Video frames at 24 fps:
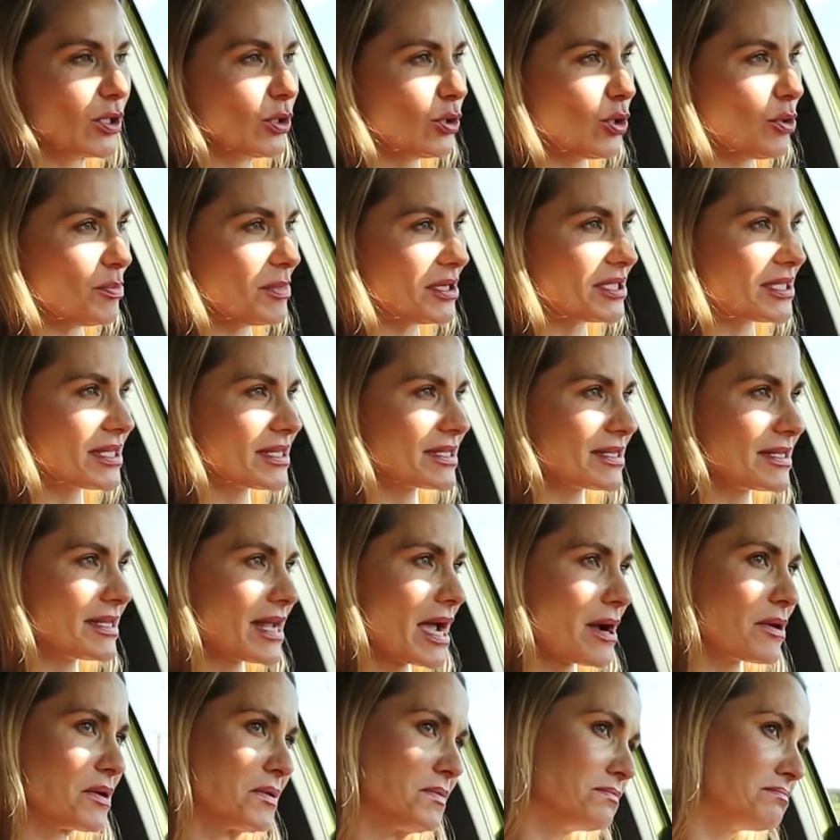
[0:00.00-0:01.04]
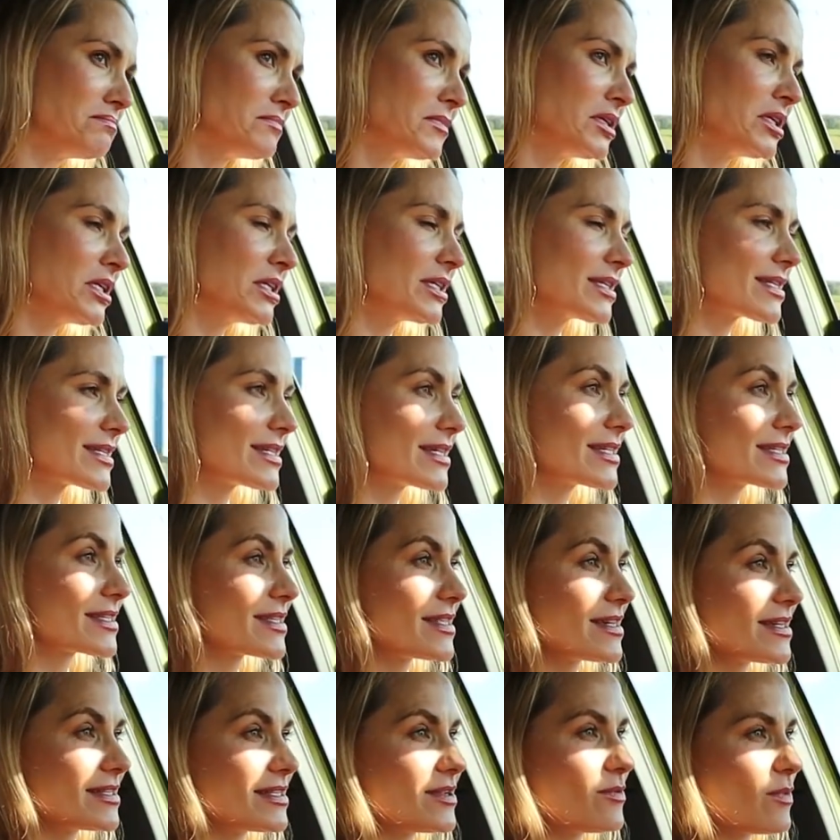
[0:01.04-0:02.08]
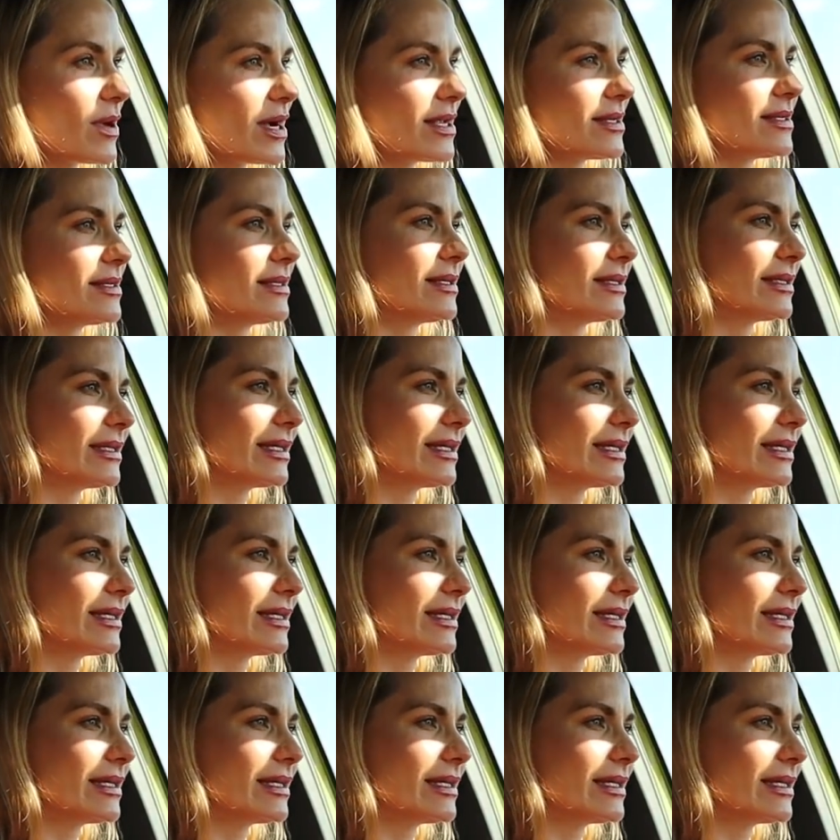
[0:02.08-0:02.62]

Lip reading: kilometers an hour. 631.